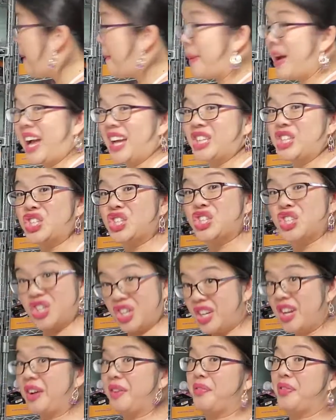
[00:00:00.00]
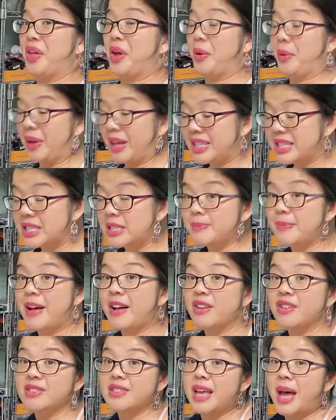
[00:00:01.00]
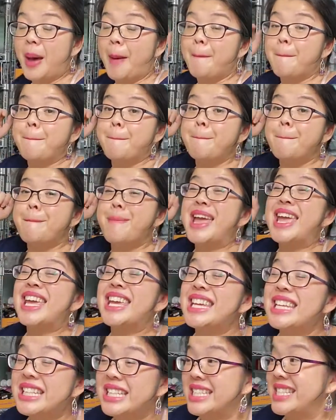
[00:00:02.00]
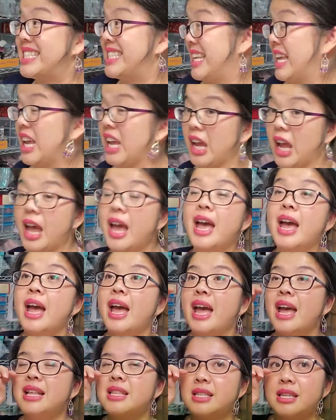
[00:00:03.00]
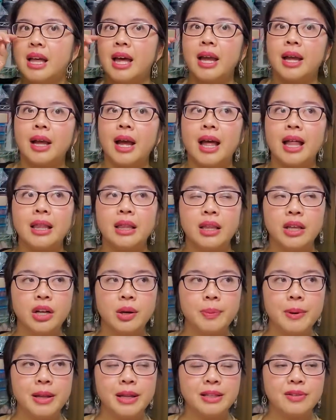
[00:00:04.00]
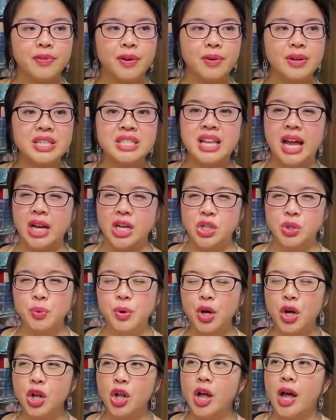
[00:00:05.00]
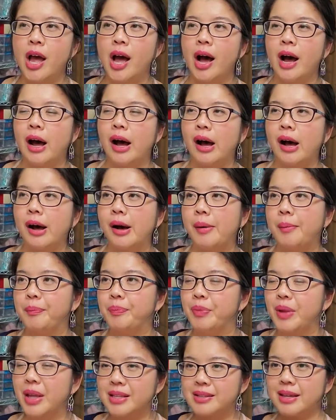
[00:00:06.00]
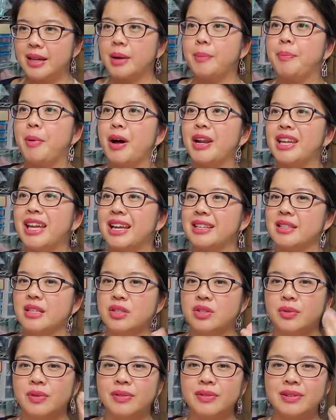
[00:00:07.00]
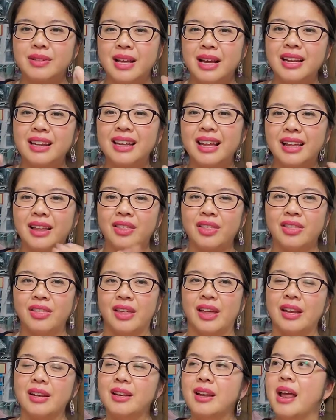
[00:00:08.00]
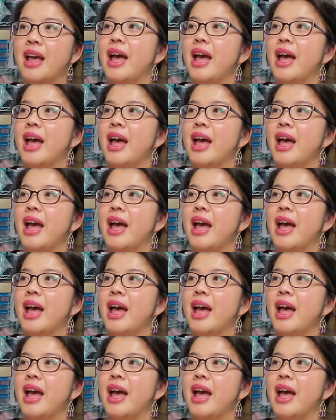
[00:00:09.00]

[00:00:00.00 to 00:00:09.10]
I should have though. It smells amazing. It's like a little bit, it's very sensual. It's like a body essence, so it's kind of like thin.